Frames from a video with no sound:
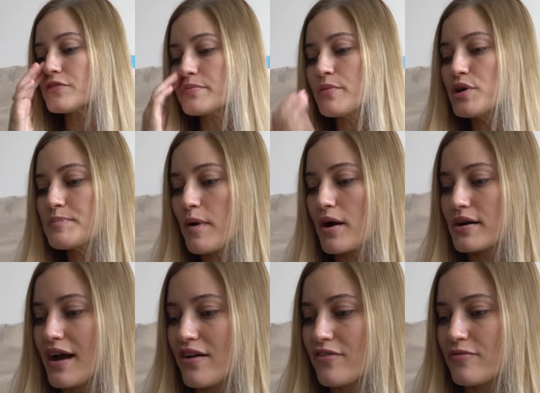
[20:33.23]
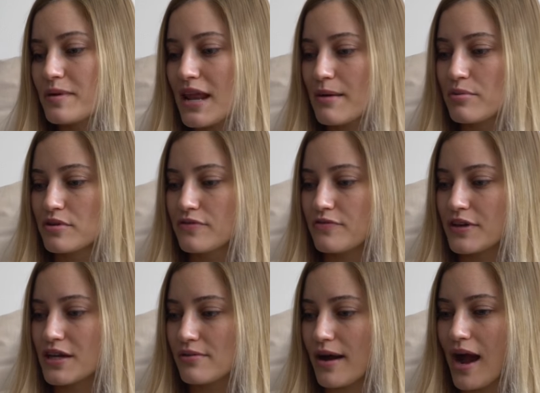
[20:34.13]
For the most part, I've been able to
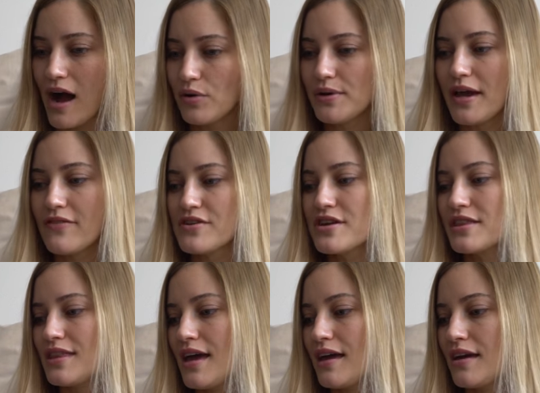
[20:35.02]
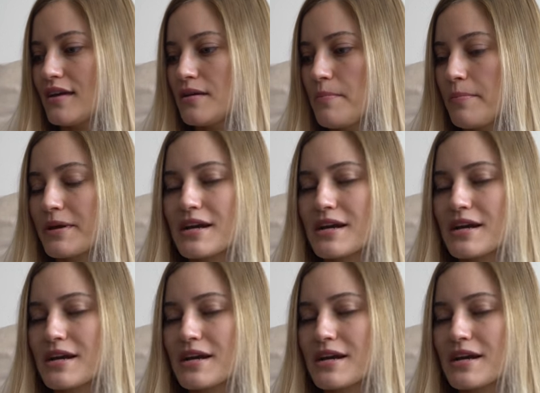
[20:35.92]
figure out everything,